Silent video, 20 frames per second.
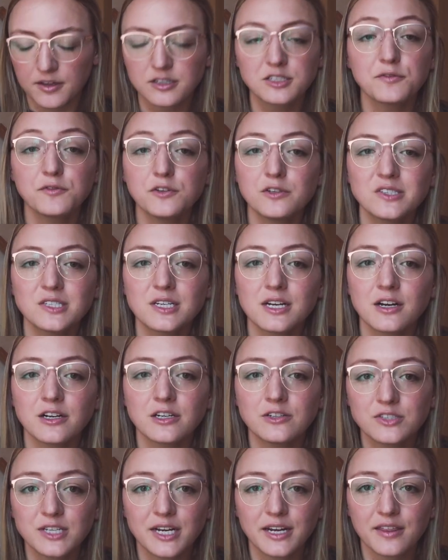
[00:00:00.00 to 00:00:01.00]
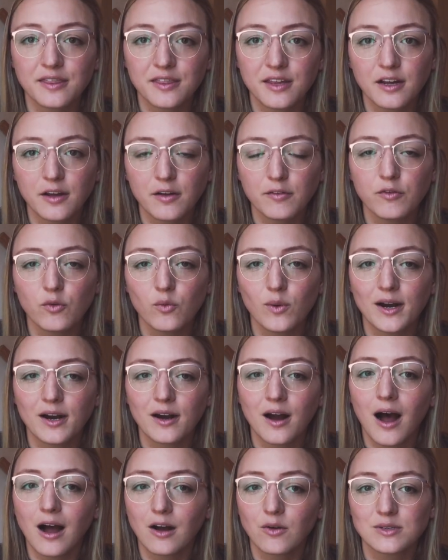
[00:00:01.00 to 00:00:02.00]
there's a few scenarios I can think of
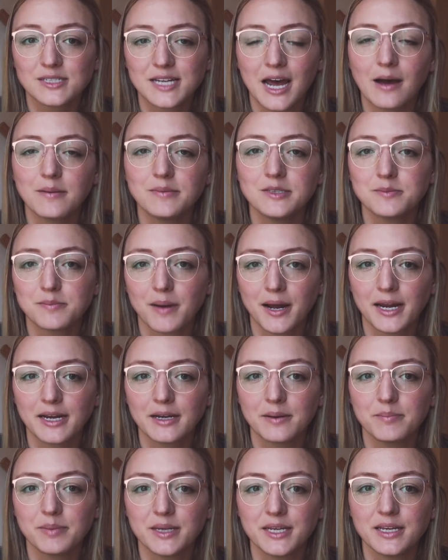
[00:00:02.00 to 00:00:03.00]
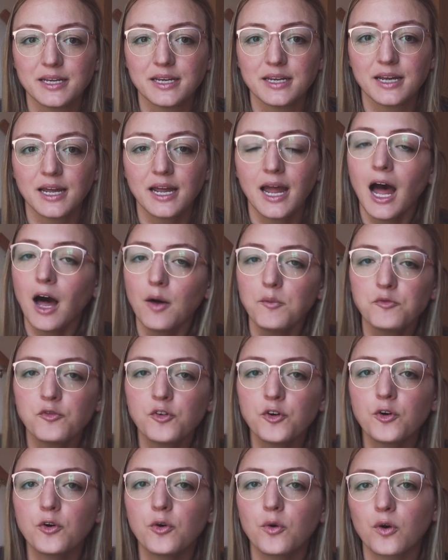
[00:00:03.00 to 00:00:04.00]
where aqua tabs might be
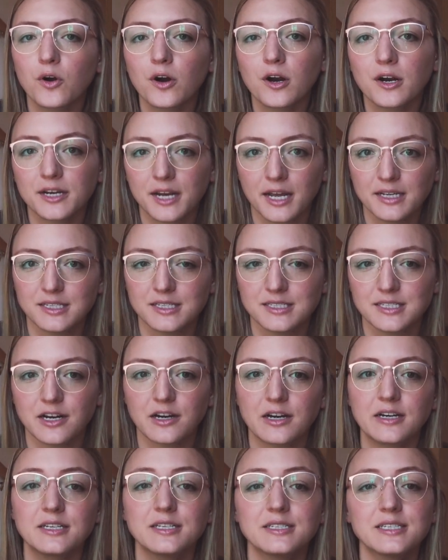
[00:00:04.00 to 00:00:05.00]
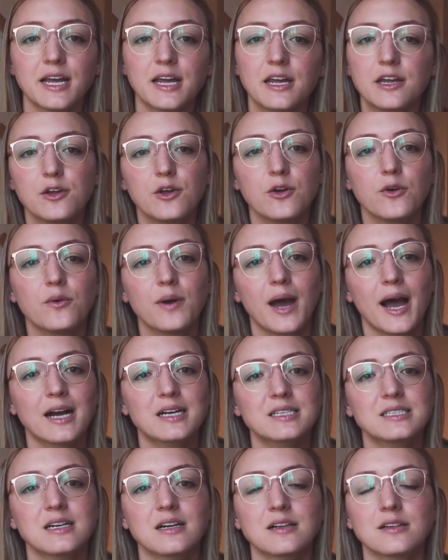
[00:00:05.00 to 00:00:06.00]
helpful or necessary. Say you
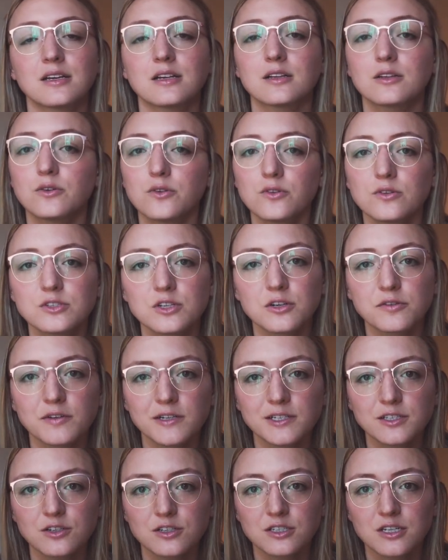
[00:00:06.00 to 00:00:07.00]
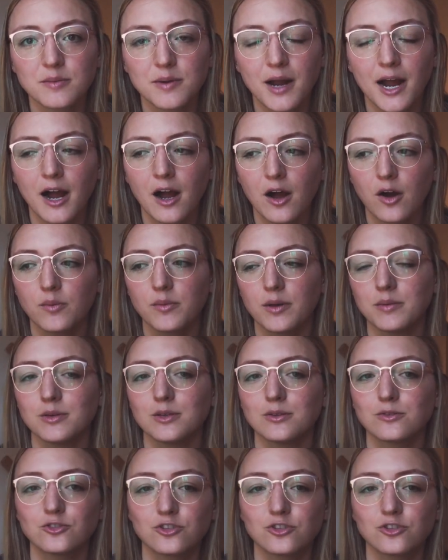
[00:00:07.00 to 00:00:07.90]
accidentally lose your filter somehow, maybe you